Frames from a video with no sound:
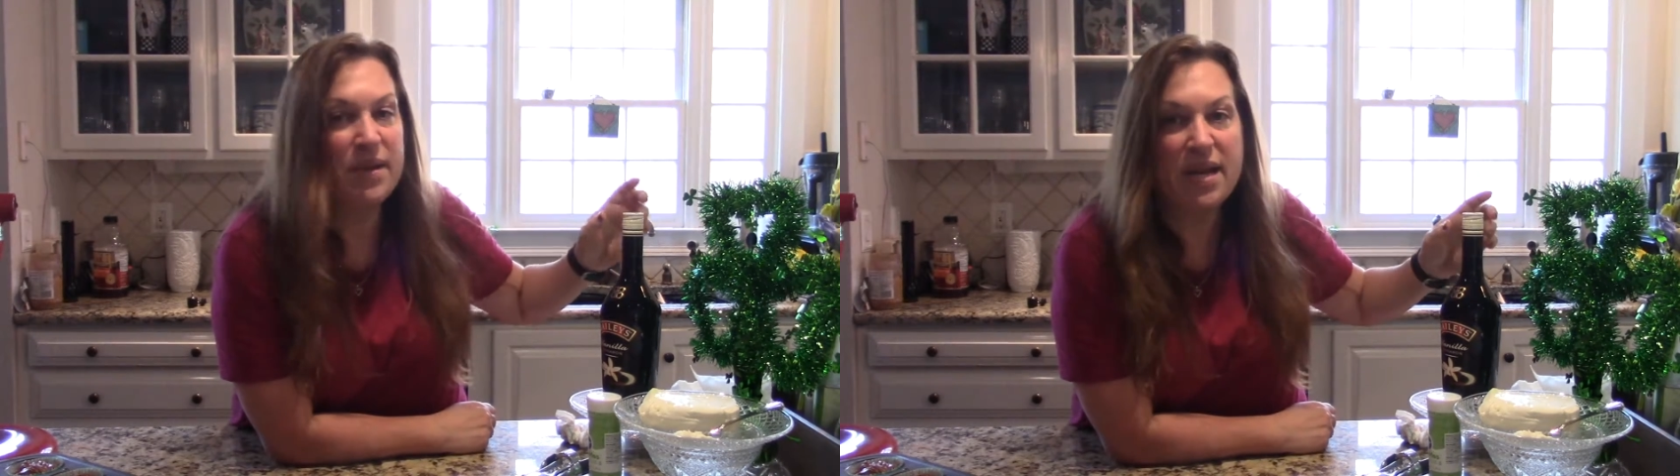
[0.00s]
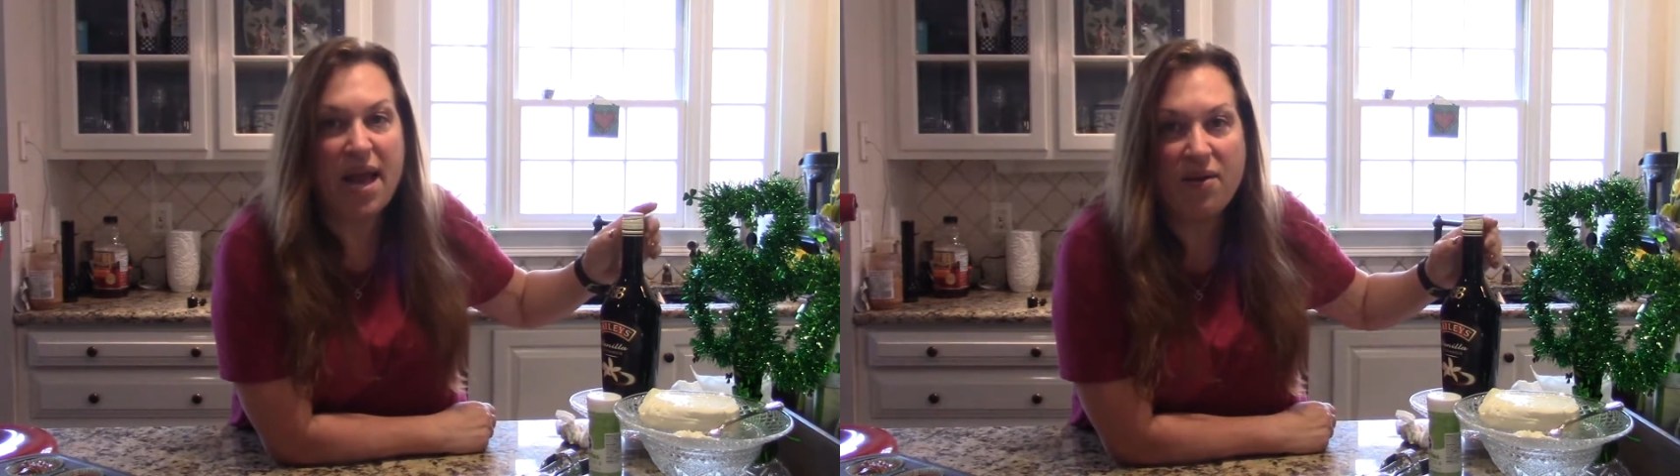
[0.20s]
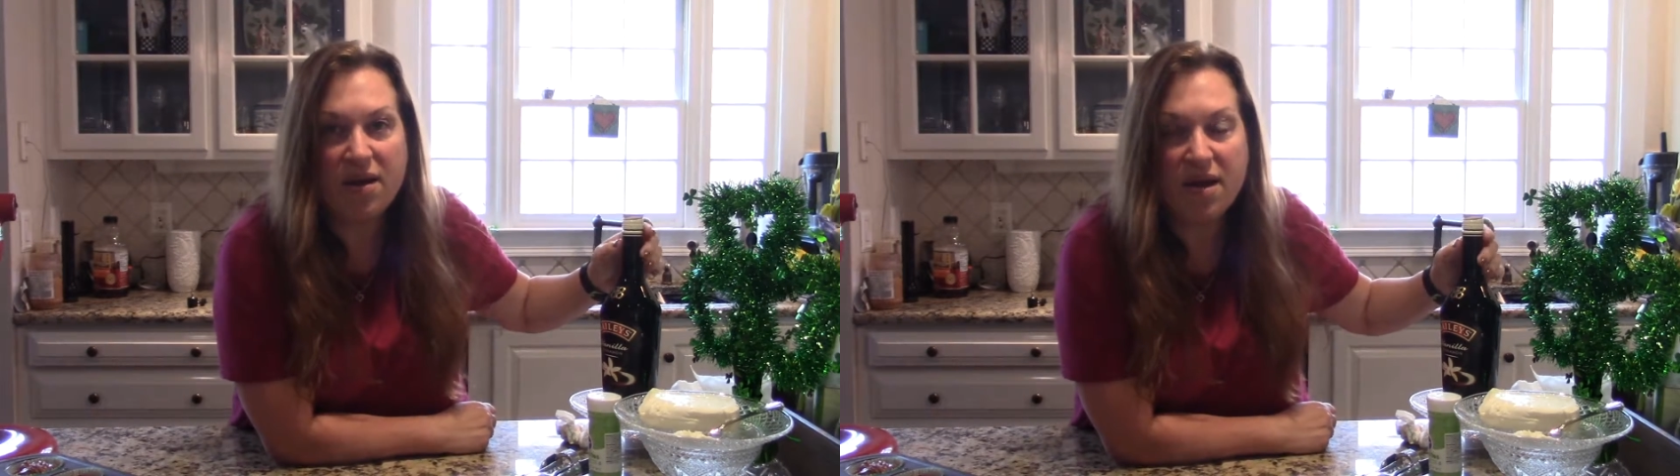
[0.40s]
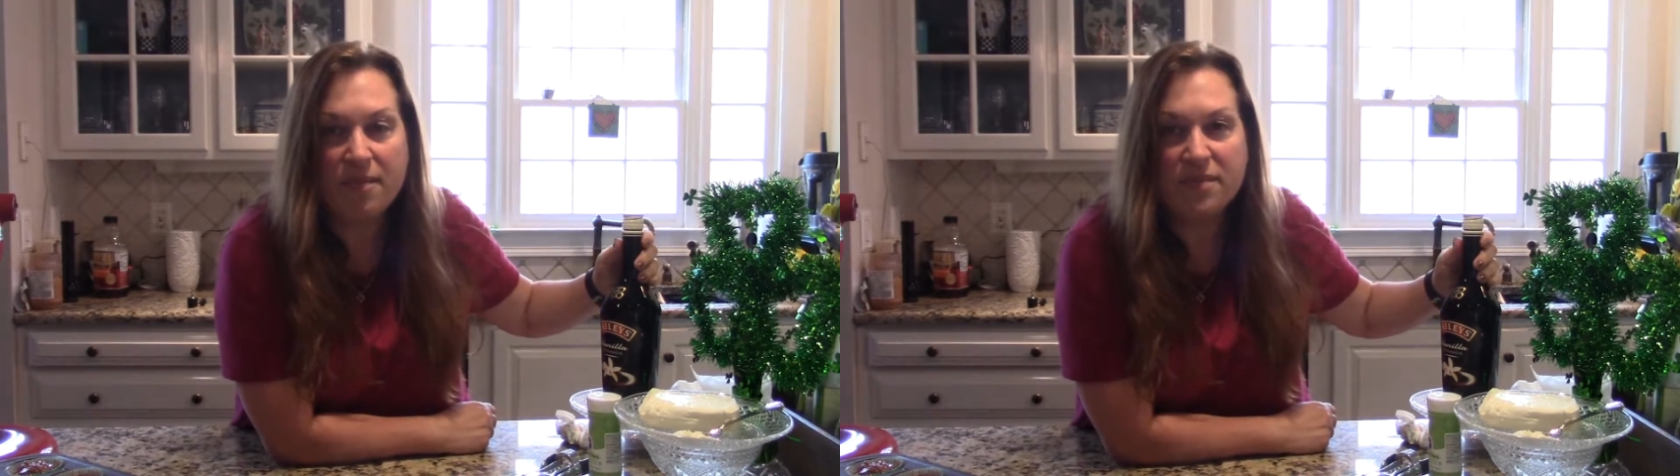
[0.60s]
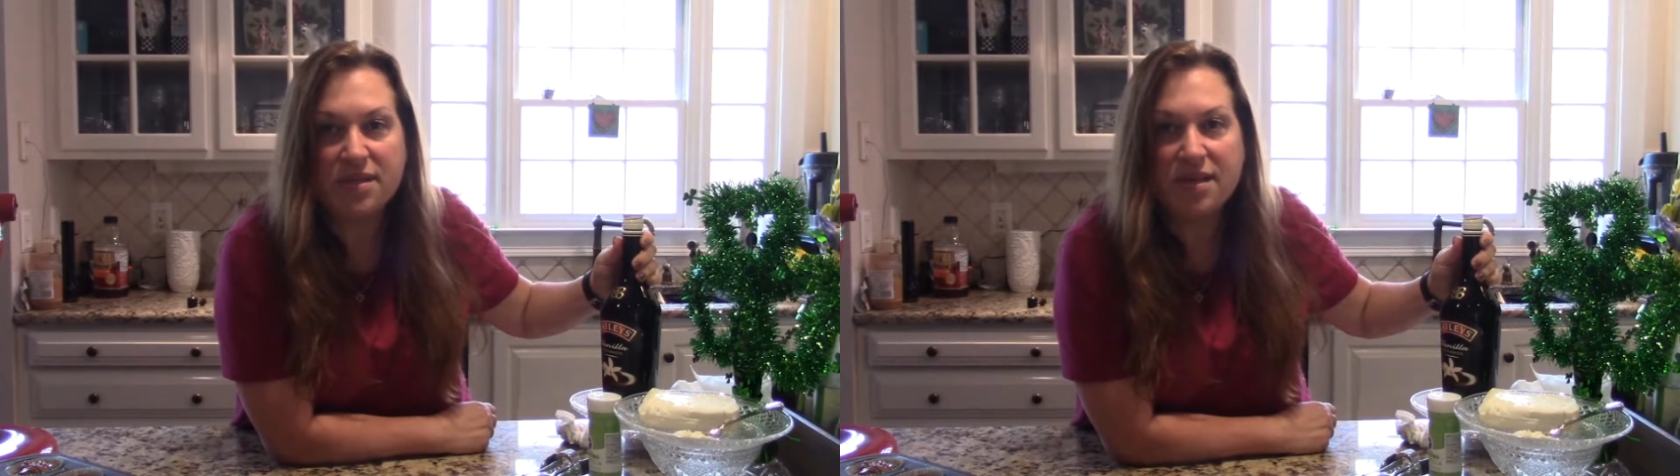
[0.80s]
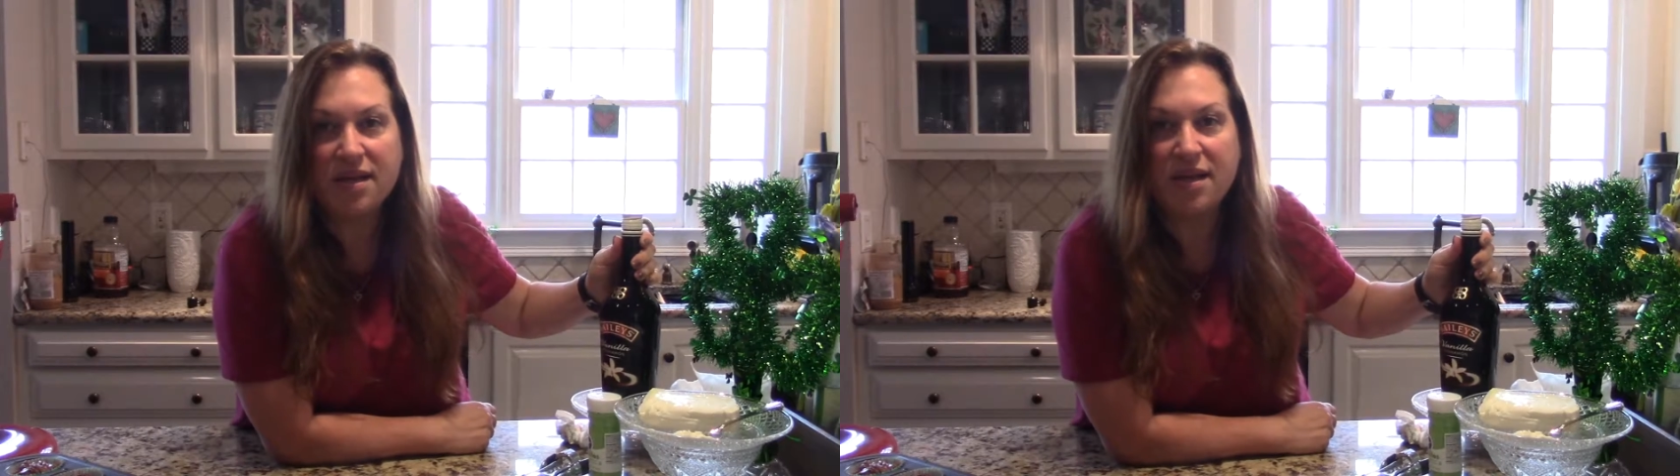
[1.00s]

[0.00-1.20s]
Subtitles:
But now comes